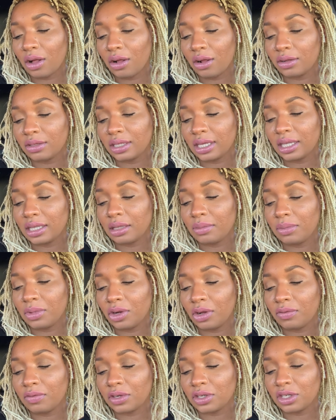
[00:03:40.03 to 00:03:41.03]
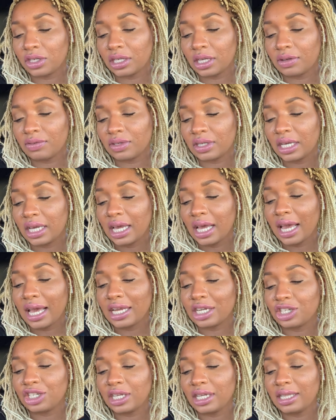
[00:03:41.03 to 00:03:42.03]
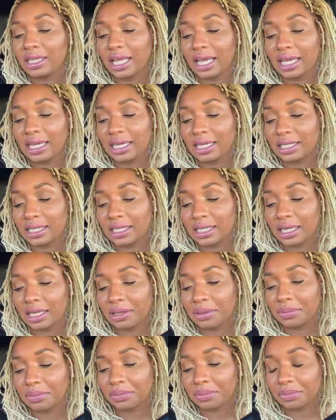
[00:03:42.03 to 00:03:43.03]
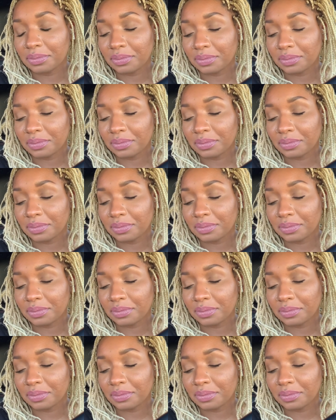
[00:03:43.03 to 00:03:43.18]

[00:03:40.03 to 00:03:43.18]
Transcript: called in the middle of her shift and she laid into him.